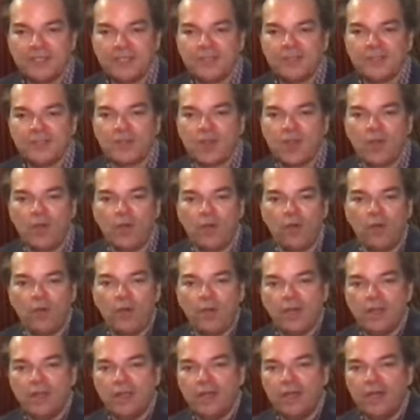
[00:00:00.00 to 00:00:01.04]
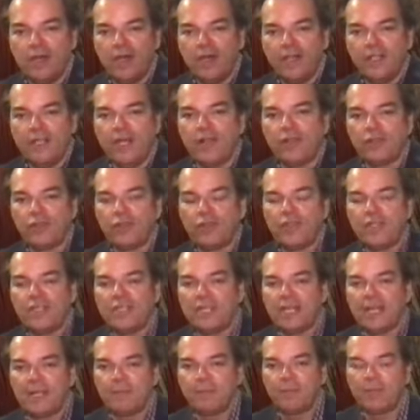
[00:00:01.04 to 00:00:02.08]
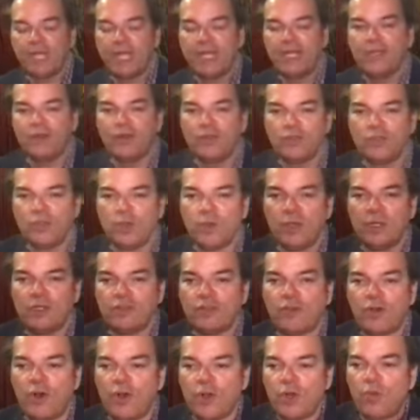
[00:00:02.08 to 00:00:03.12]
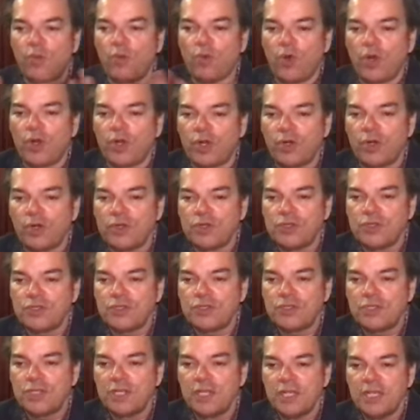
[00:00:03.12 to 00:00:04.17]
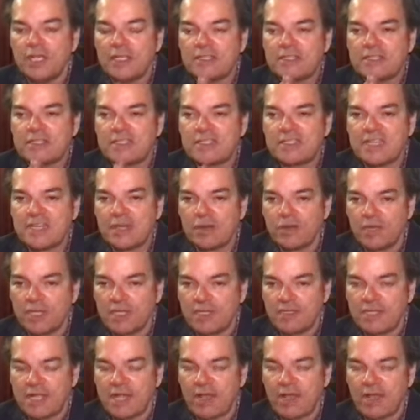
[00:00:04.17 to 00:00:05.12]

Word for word: So, another thing that I'm planning on doing is called a workers series.